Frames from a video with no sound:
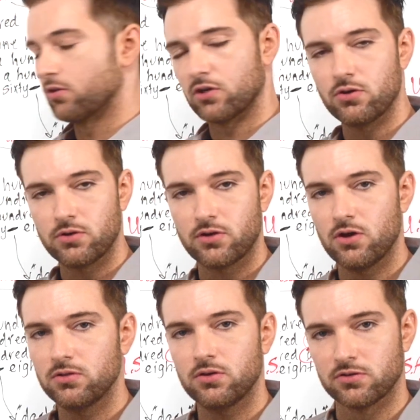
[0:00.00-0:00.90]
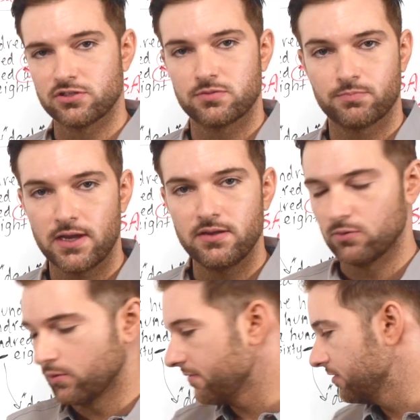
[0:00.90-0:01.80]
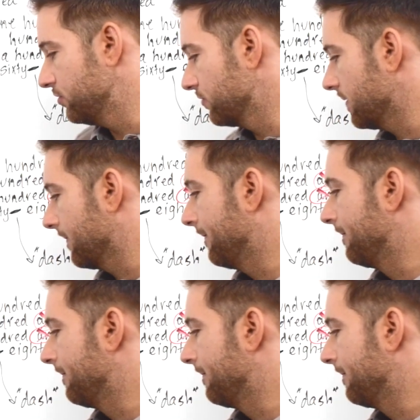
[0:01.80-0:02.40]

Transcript: or Coca-Cola or Sprite or whatever you drink,